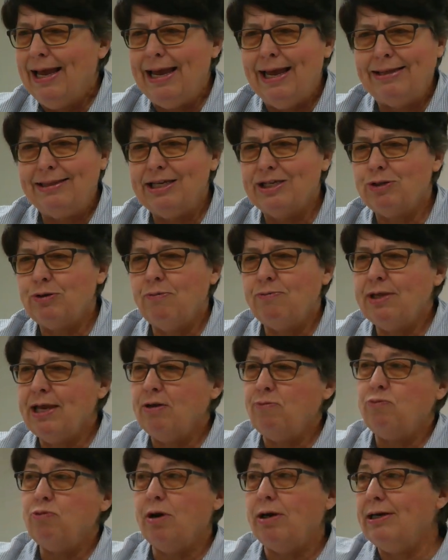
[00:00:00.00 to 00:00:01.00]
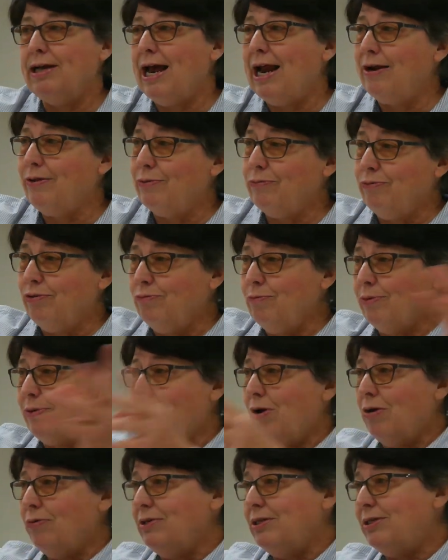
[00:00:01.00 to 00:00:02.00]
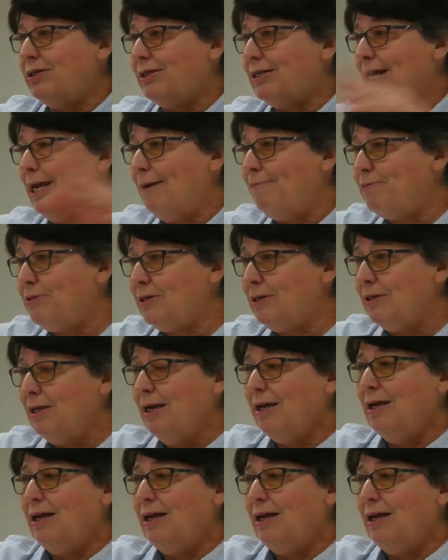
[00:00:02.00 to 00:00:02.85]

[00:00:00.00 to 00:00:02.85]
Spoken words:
And this, when they'd run out of the room with all these tapes